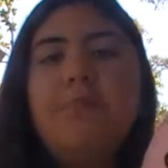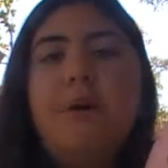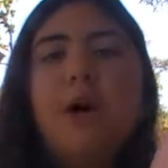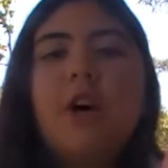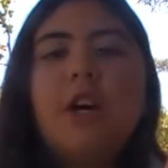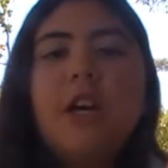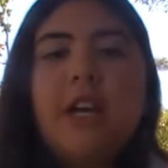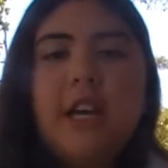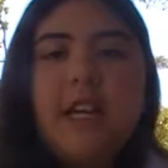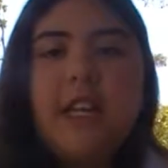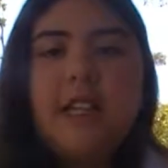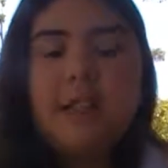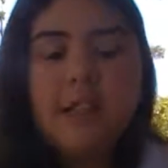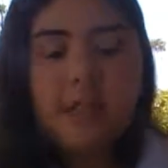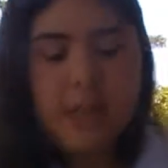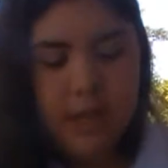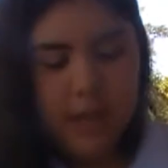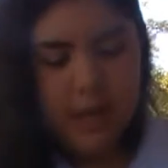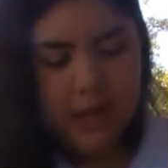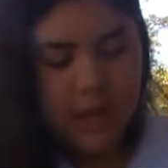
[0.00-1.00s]
pocket
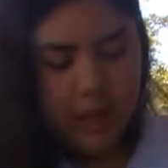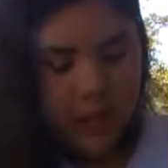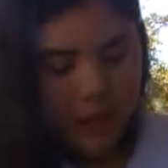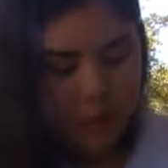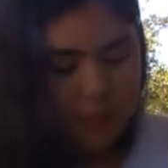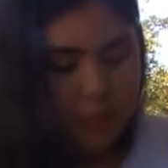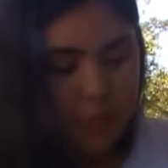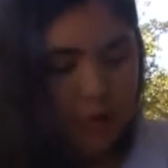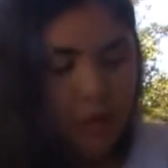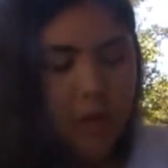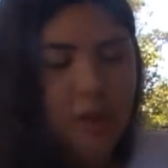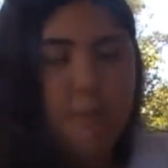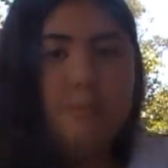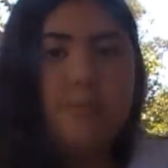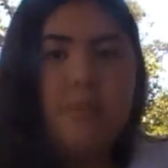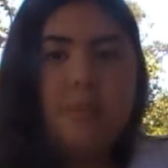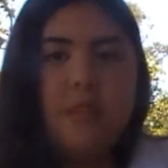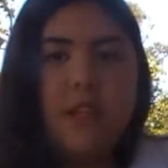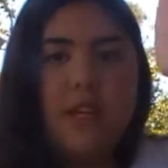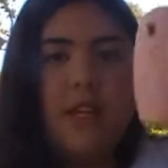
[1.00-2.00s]
and plop
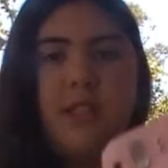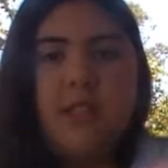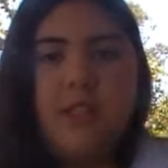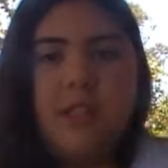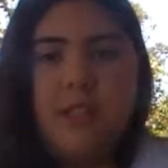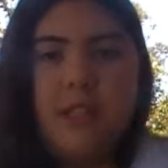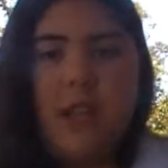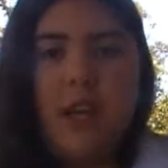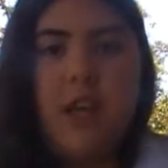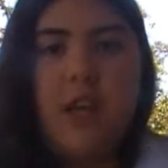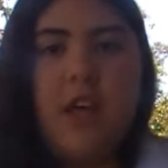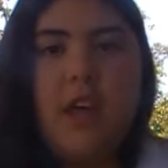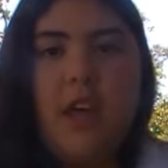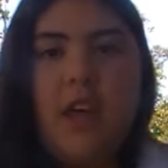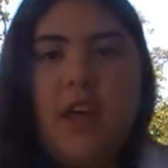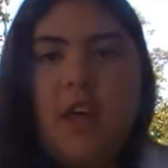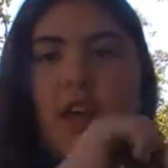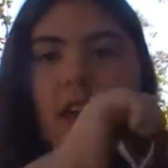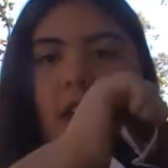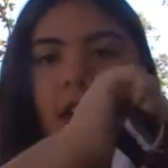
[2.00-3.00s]
this
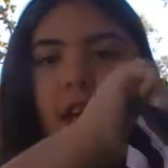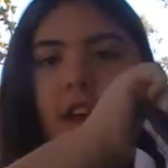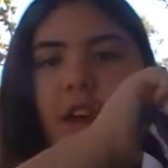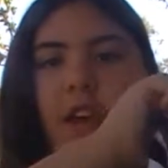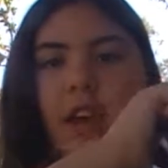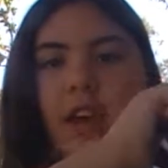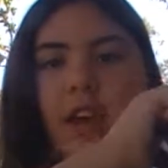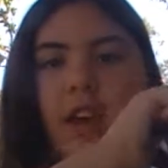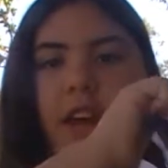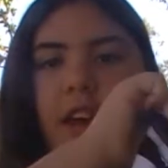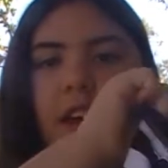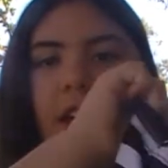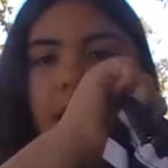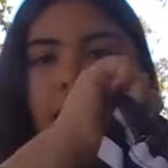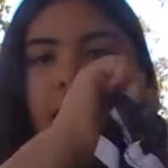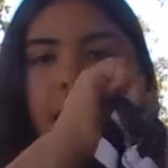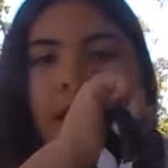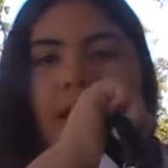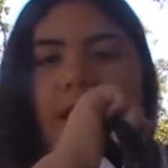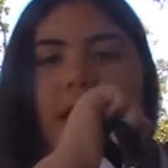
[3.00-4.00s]

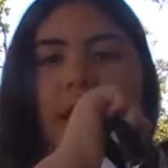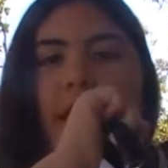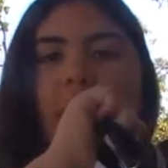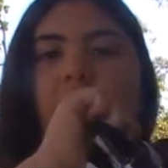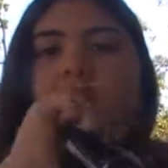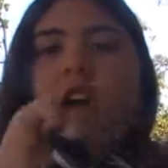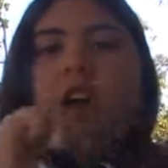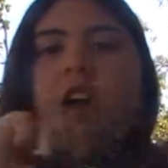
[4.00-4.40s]
in there.